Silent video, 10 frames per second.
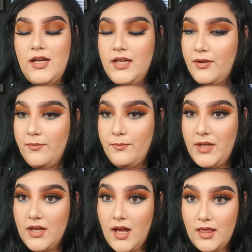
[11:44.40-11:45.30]
give
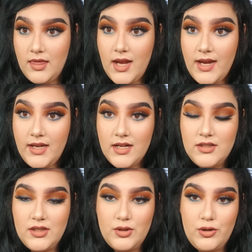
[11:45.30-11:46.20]
me a like and
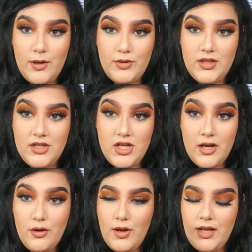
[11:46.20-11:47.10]
subscribe to the
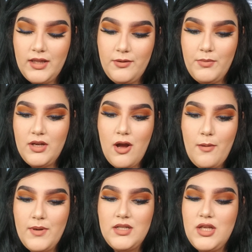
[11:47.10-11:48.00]
channel, and leave me
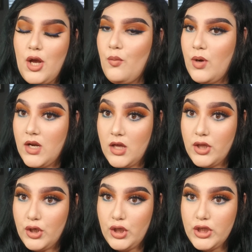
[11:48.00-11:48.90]
comments on what
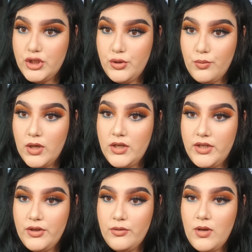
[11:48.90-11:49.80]
other looks you want to
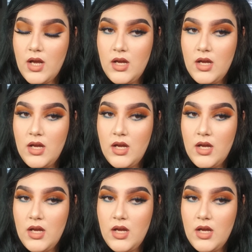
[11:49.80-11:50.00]
do.